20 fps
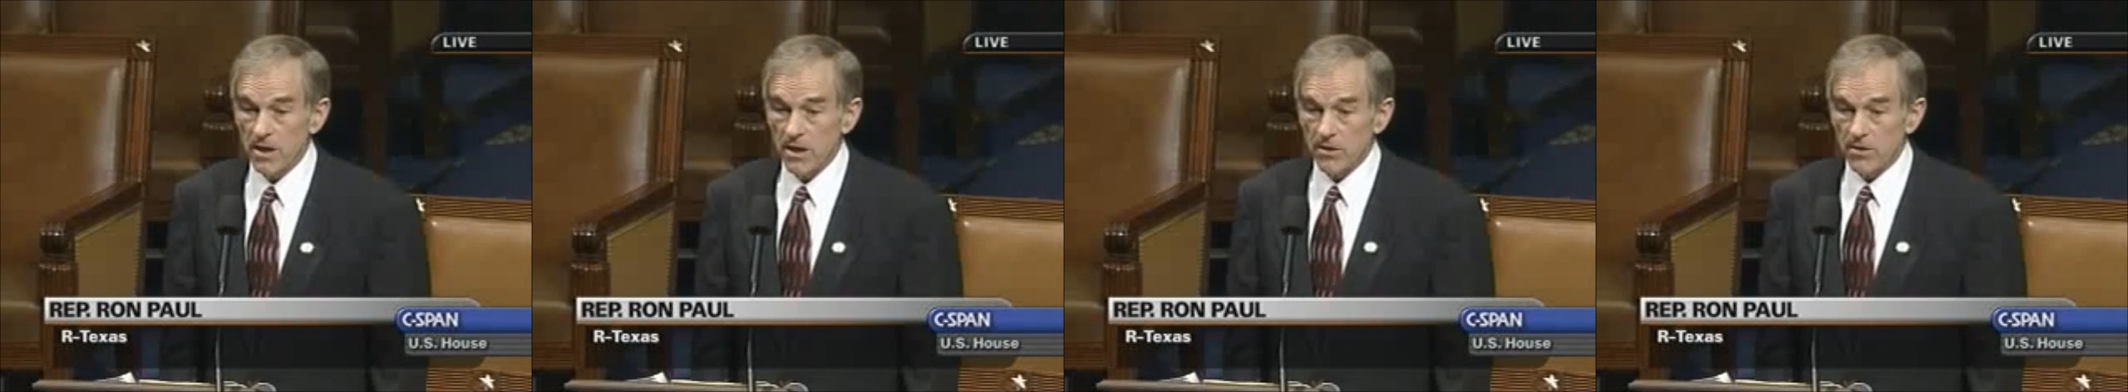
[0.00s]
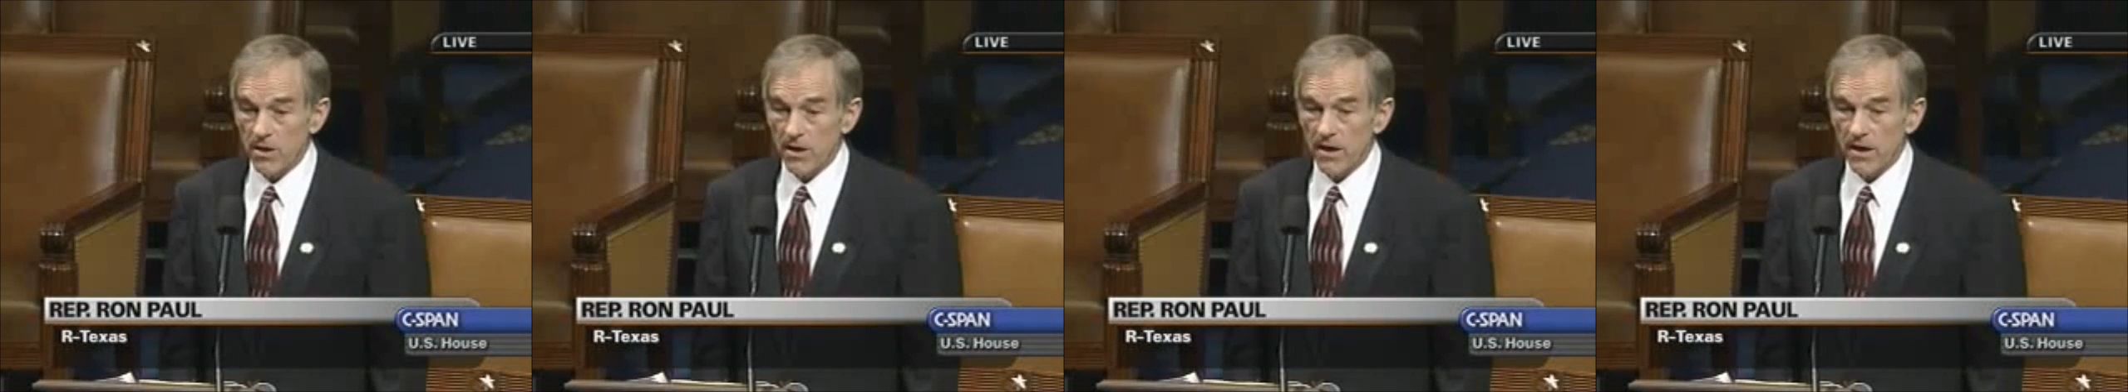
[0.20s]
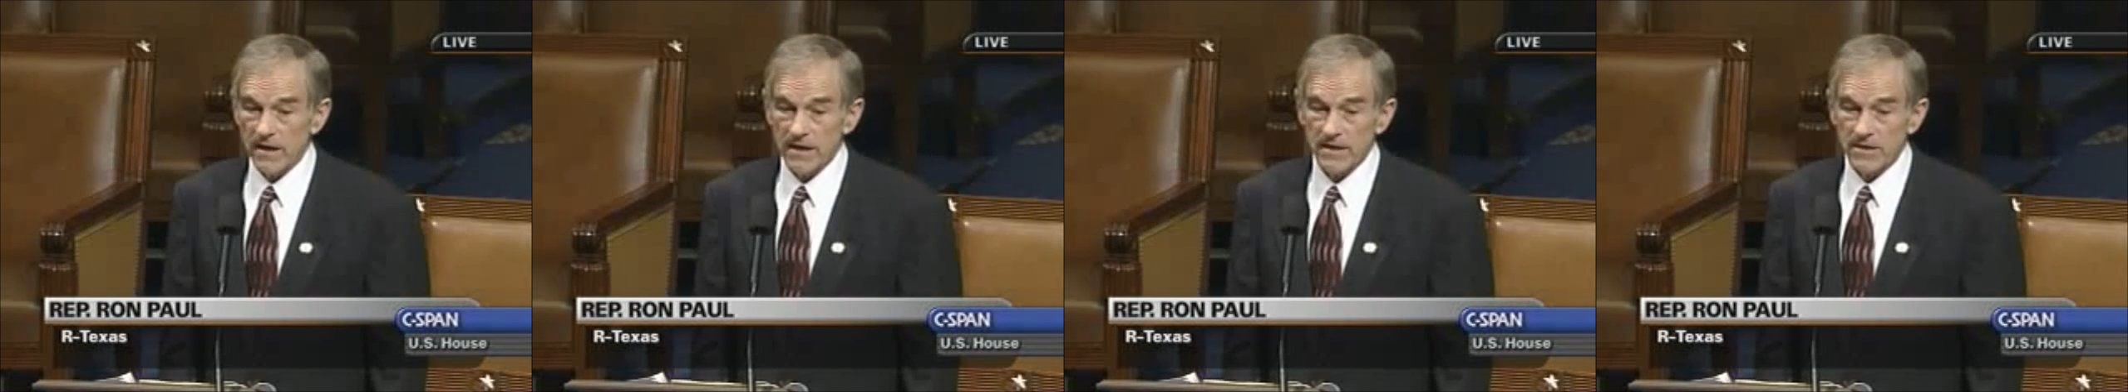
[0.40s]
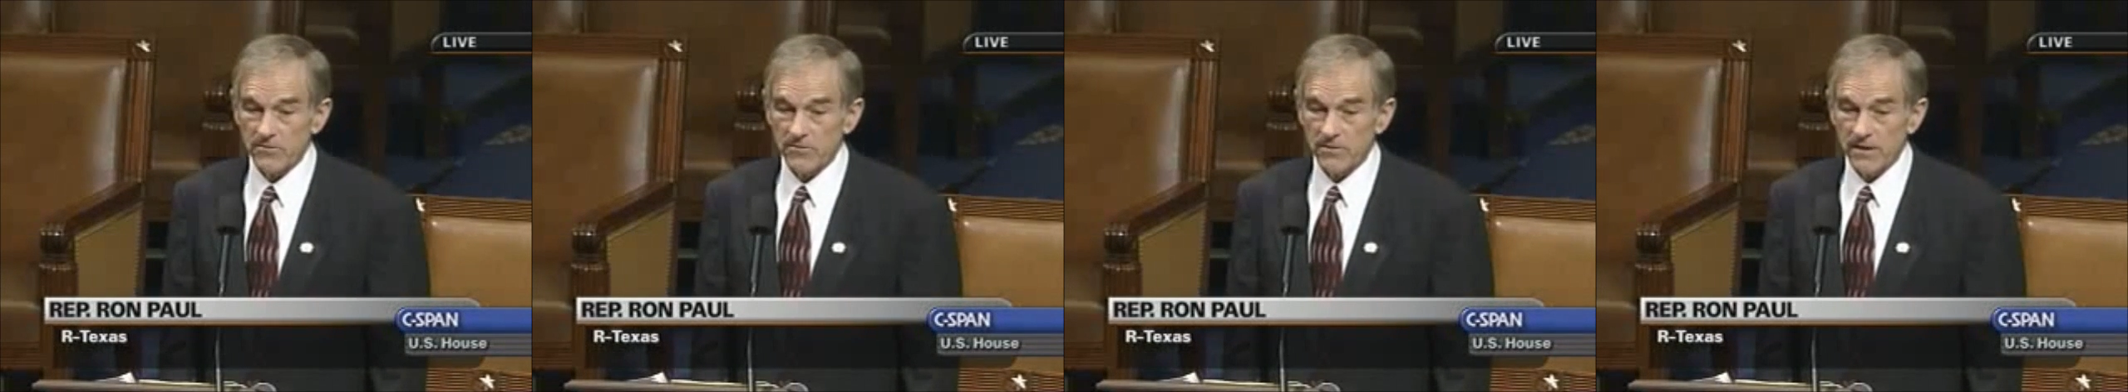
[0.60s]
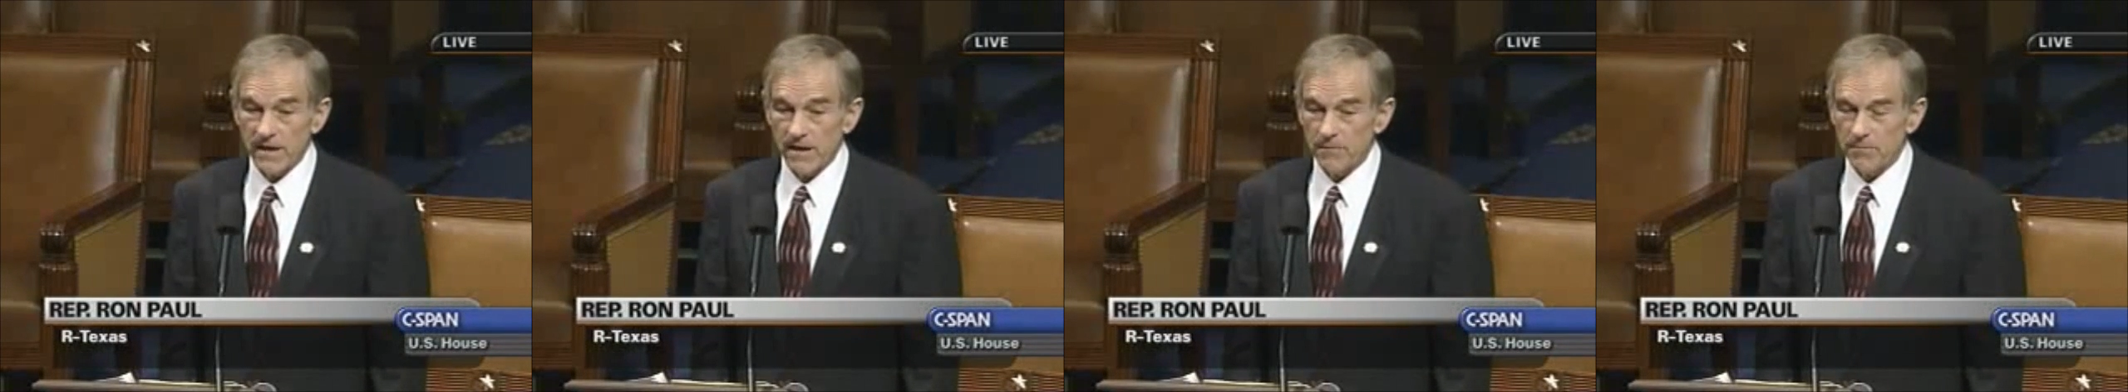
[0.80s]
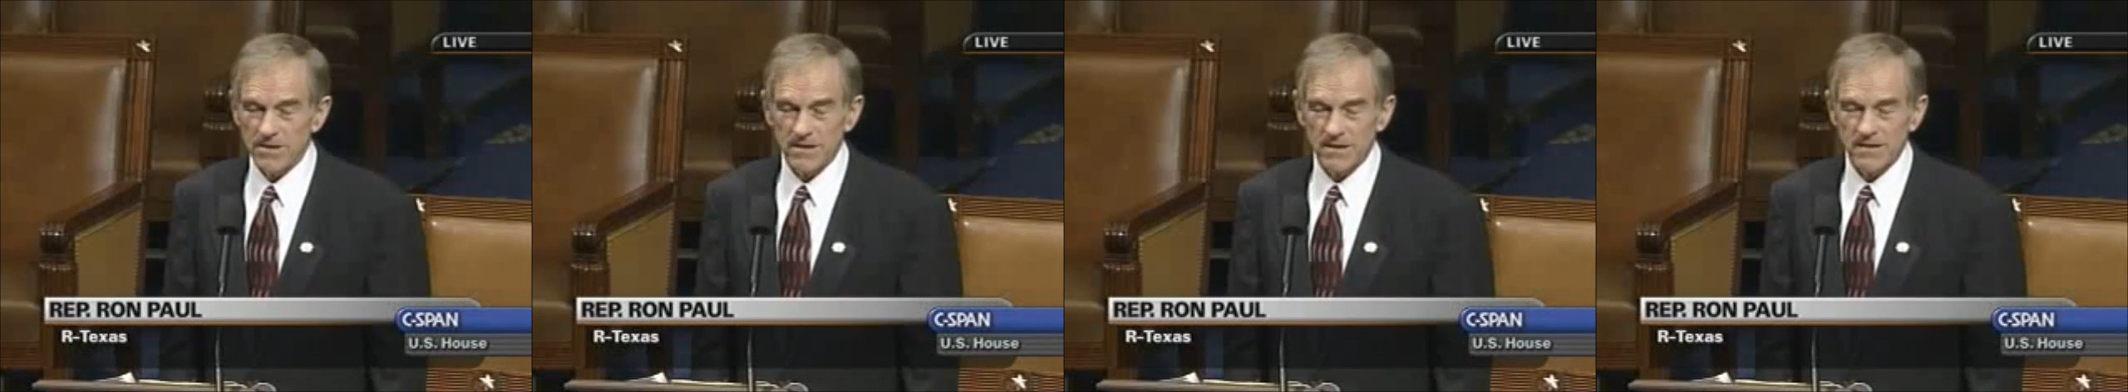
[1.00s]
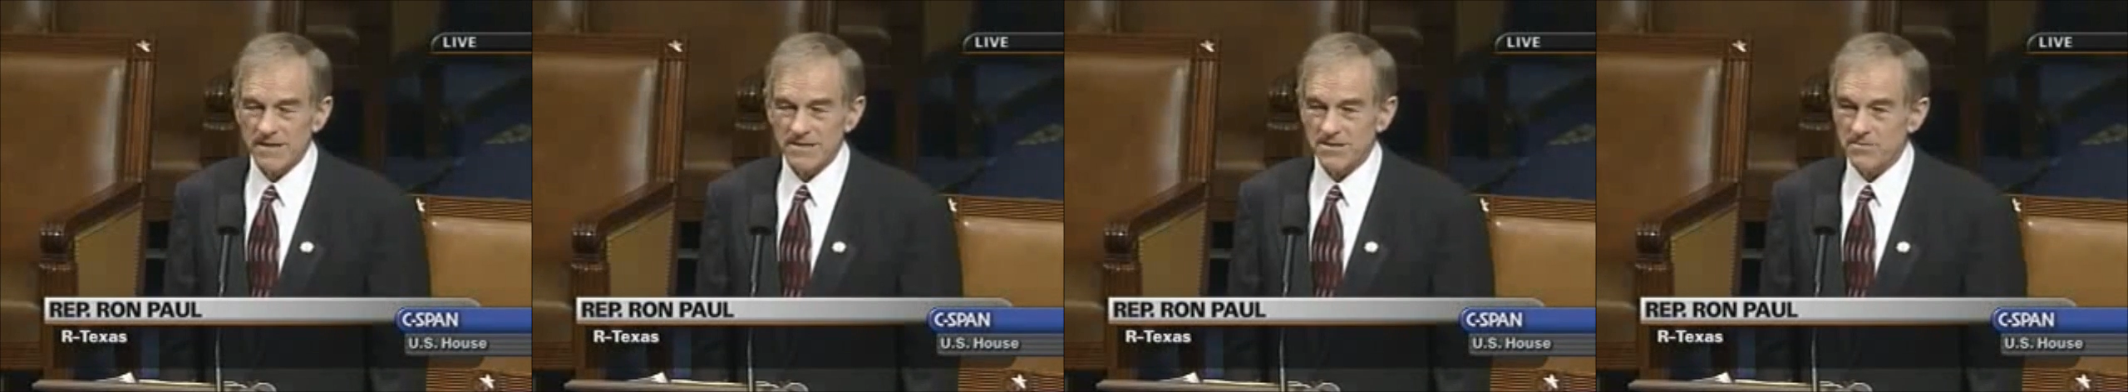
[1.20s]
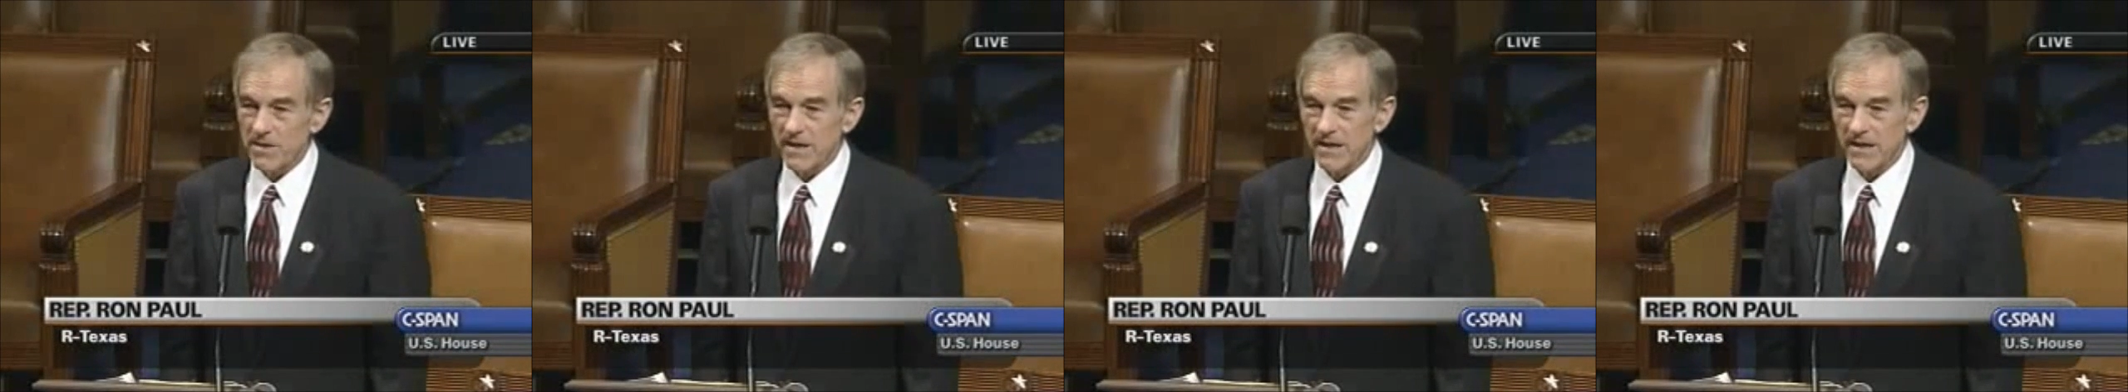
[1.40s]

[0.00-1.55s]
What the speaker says: not a grant, but it doesn't